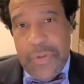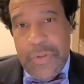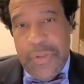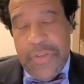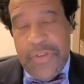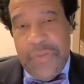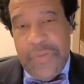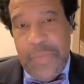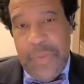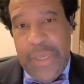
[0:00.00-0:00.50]

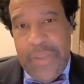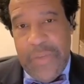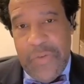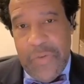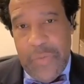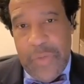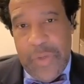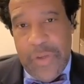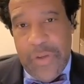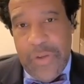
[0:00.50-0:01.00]
this
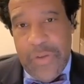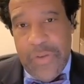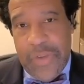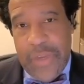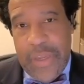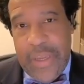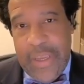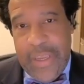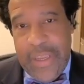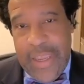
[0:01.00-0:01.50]
space was
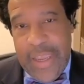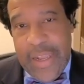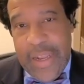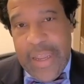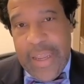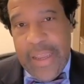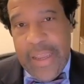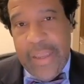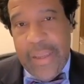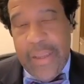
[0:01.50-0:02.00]
because i
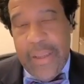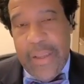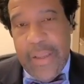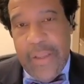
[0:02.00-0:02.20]
again i